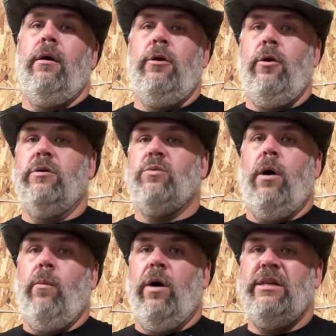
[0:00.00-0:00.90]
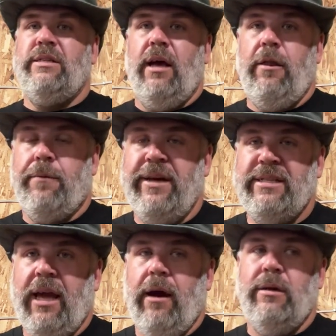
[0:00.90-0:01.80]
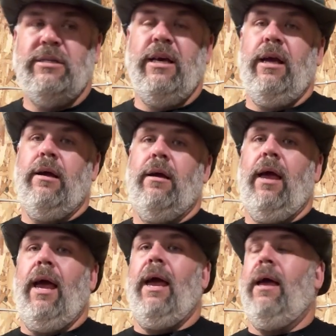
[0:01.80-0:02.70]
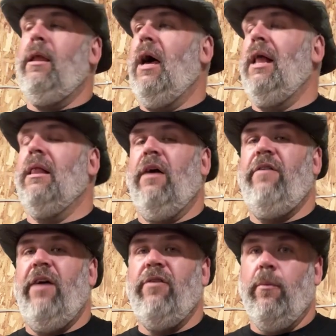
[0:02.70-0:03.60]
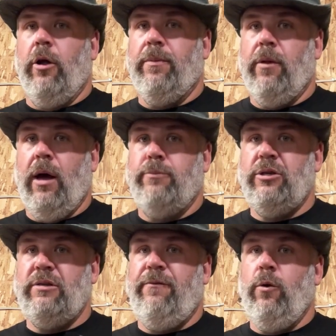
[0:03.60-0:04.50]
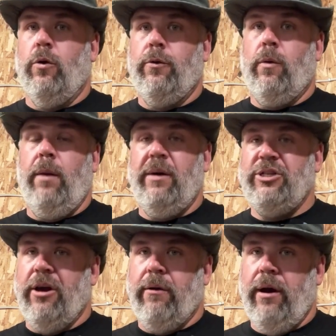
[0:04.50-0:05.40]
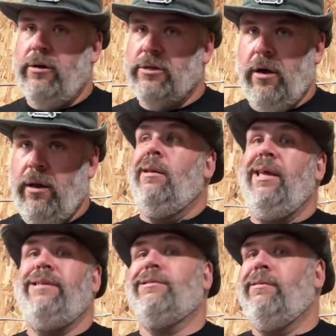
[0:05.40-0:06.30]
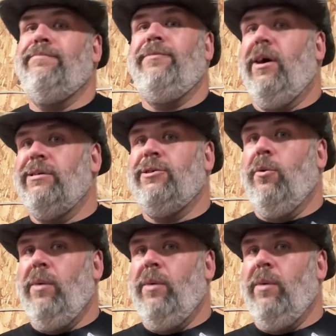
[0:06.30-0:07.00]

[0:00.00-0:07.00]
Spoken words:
two is one is none, three is a guarantee. And I love having multiple options of fuel to run my generators on. Diesel, not so